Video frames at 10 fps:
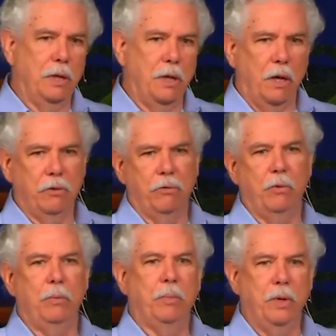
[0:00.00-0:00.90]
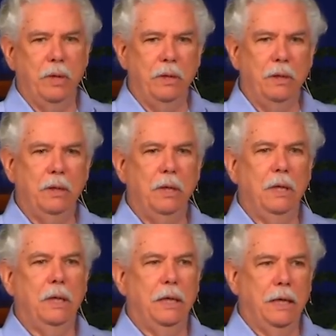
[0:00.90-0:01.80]
nostril breathing,
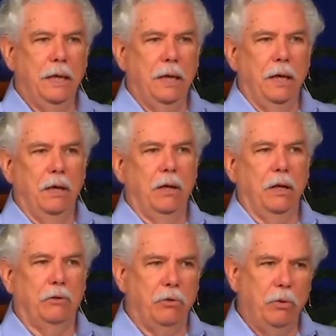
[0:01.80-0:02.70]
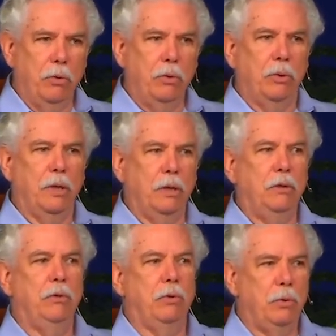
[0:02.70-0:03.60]
gets you
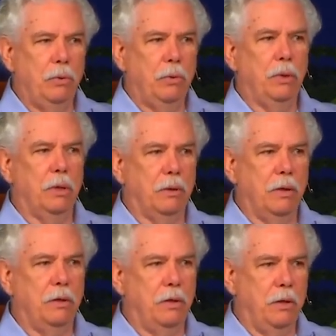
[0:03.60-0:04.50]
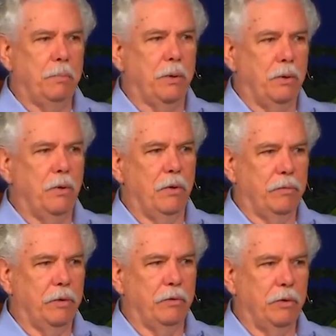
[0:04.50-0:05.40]
into the deeper
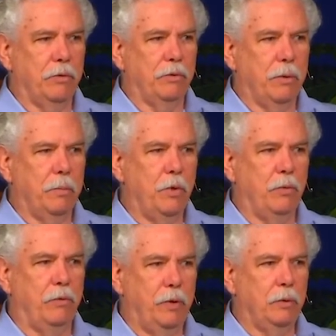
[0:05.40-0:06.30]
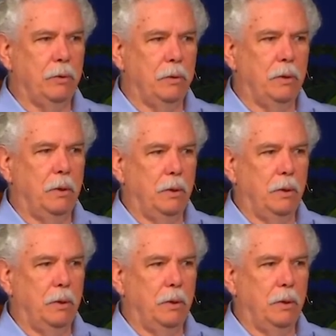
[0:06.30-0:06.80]
nervous system. You feel